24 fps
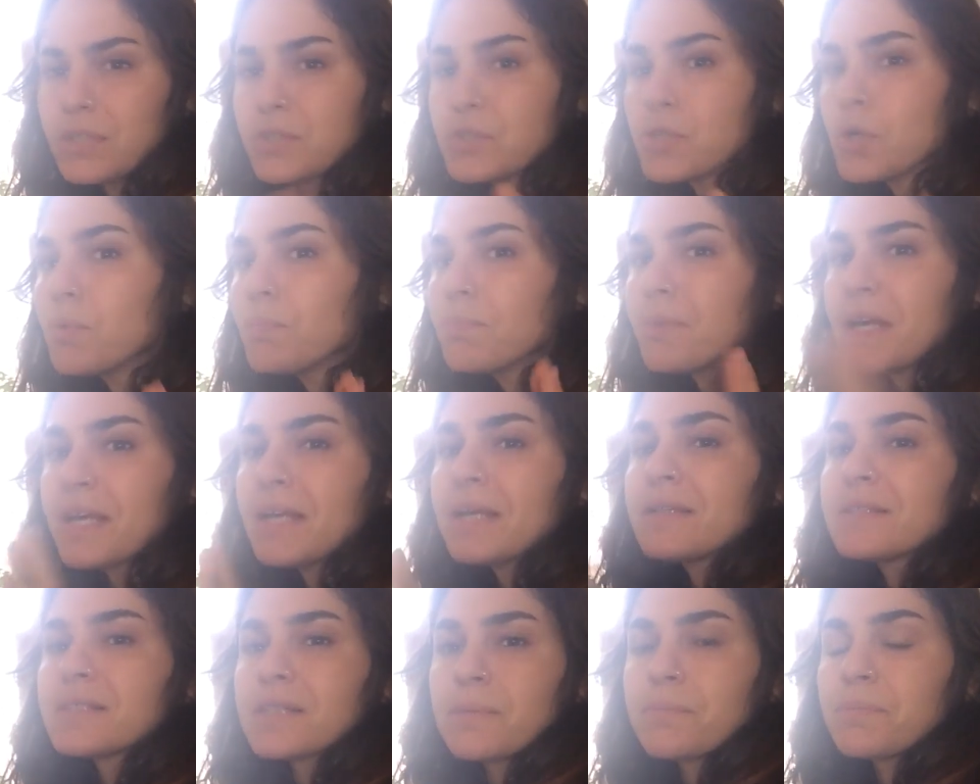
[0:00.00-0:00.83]
Don't
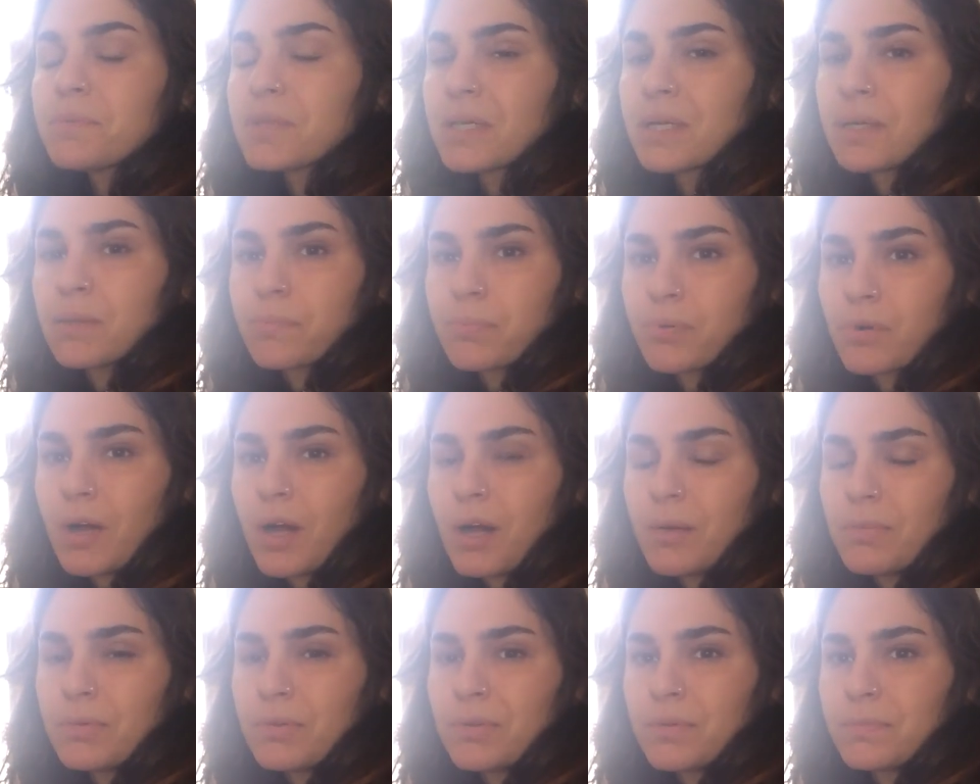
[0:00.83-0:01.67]
make something a
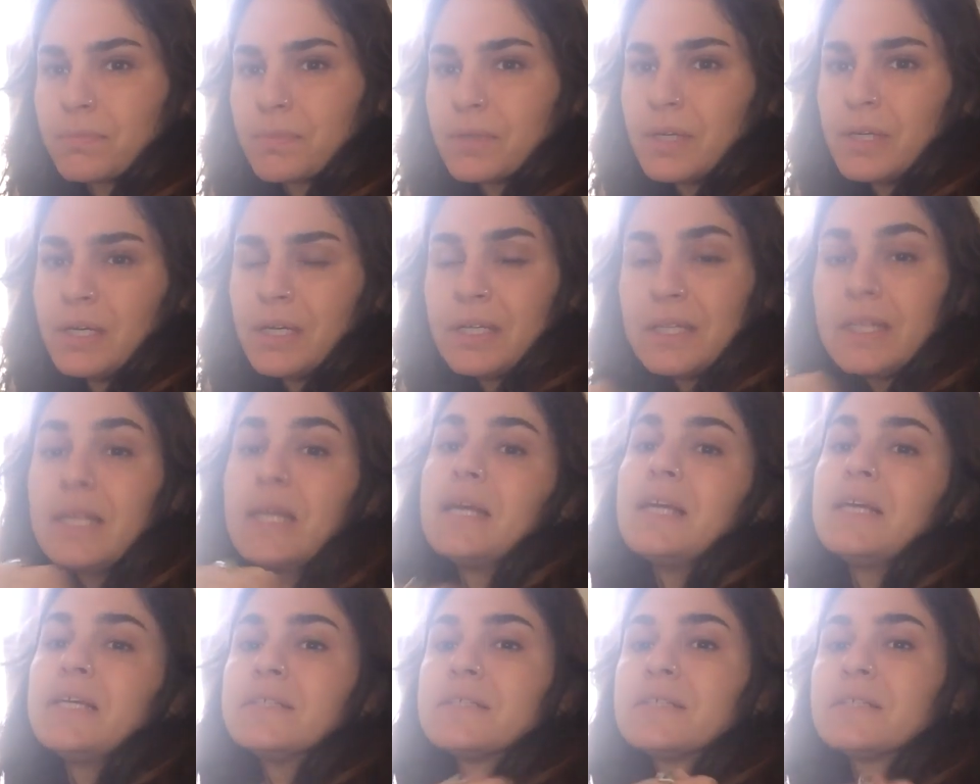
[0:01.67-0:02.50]
problem
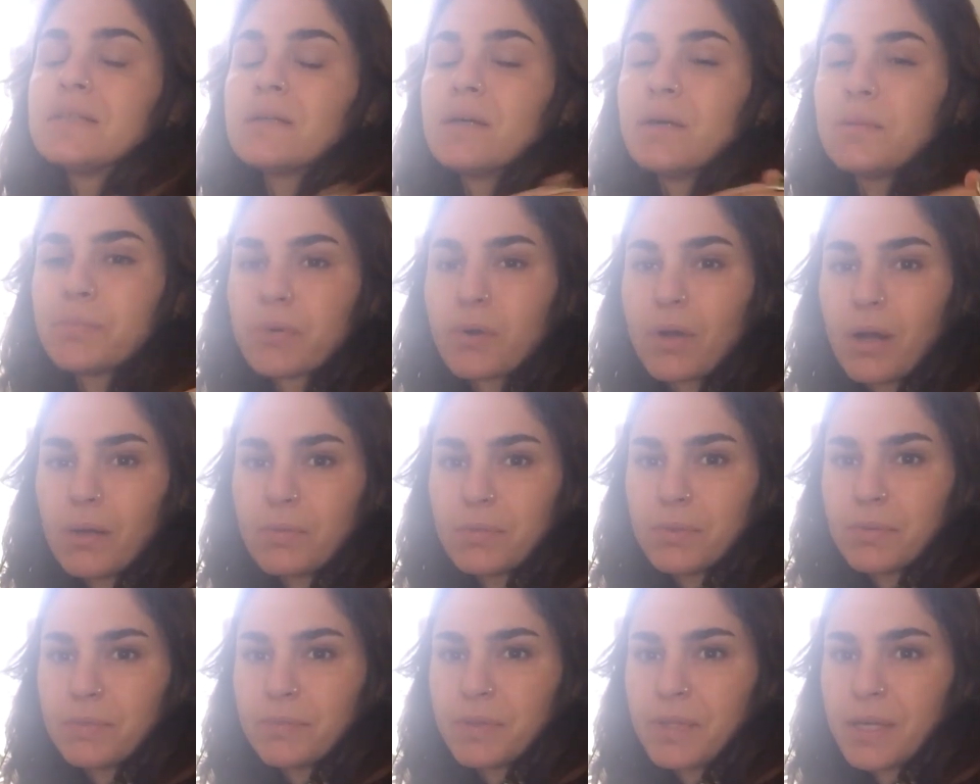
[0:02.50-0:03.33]
that isn't a
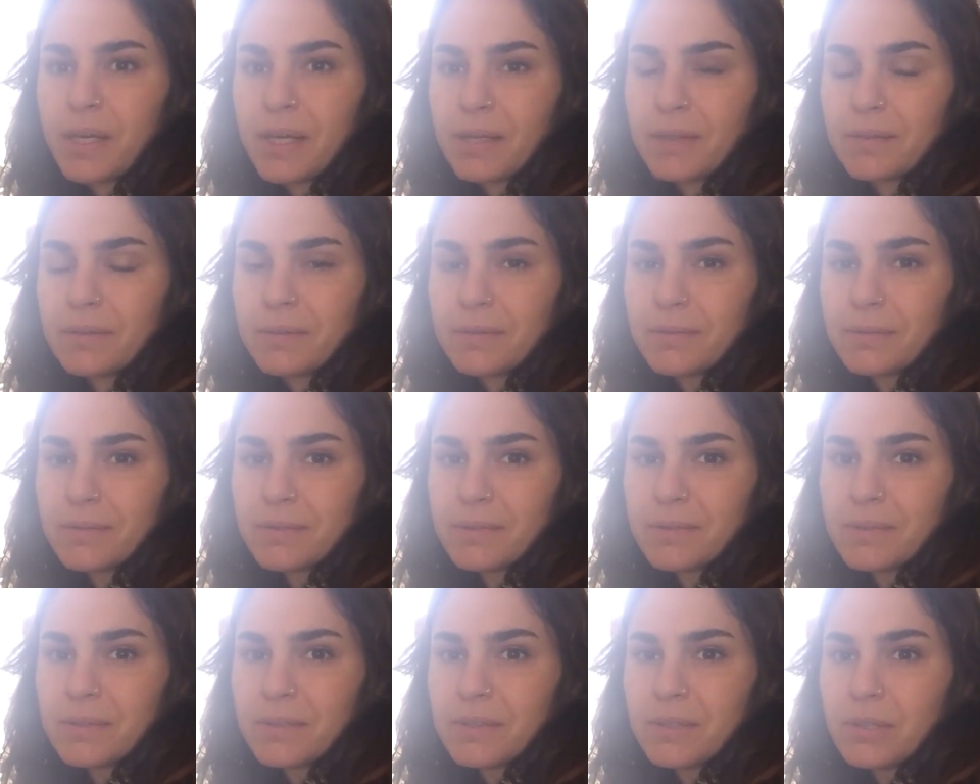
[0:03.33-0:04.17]
problem yet.
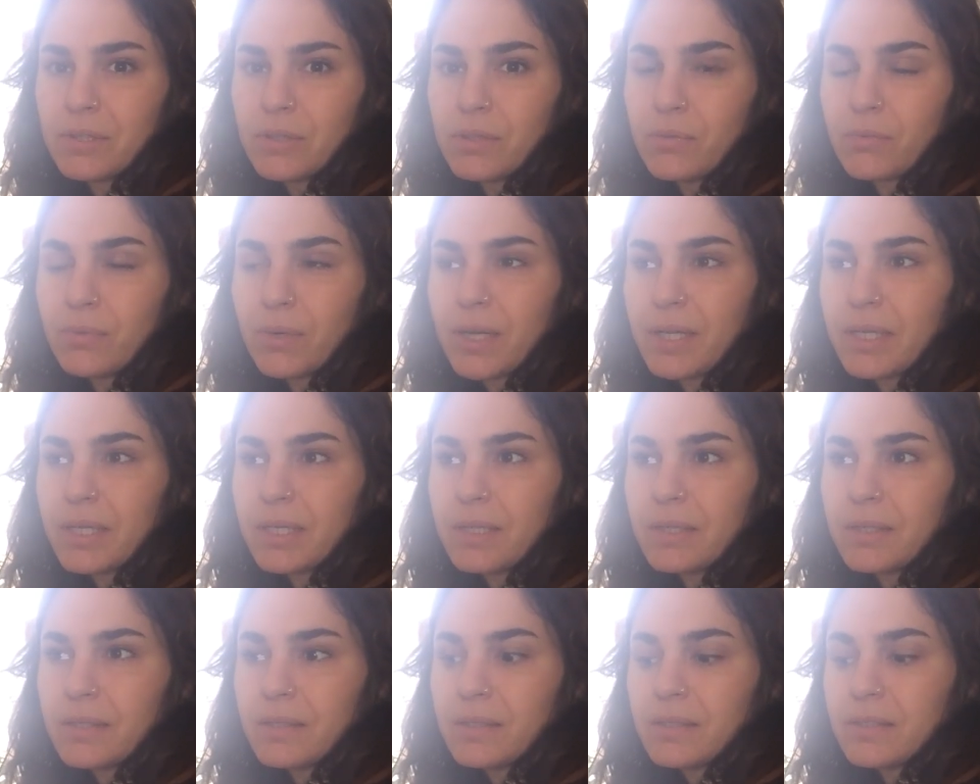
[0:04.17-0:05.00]

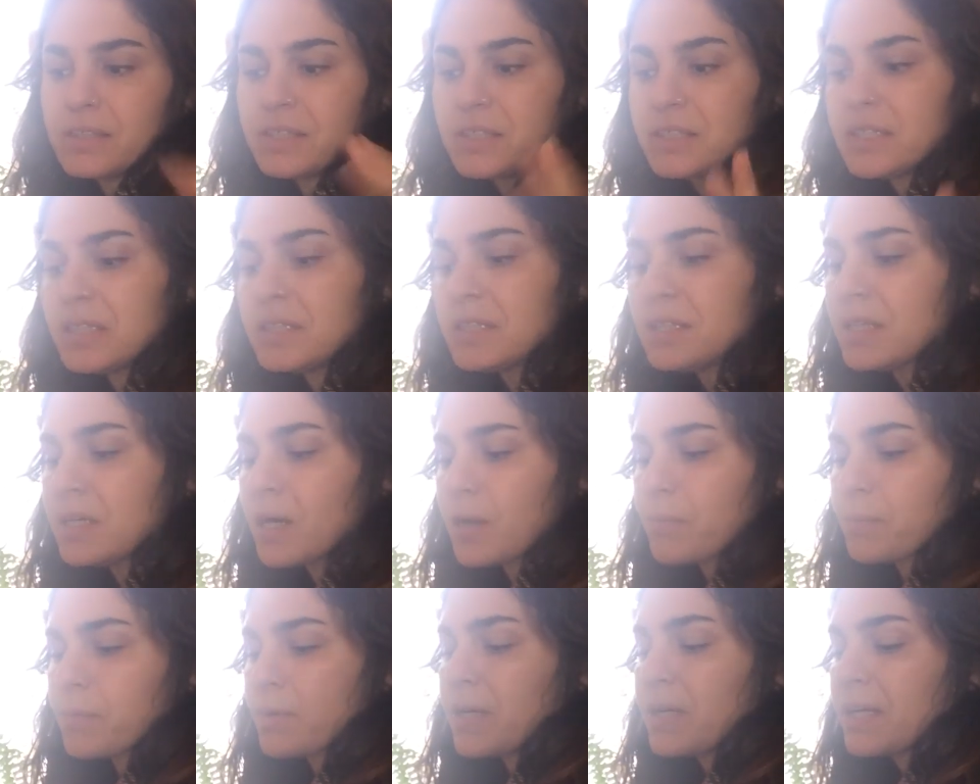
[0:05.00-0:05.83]
Right? see the opp-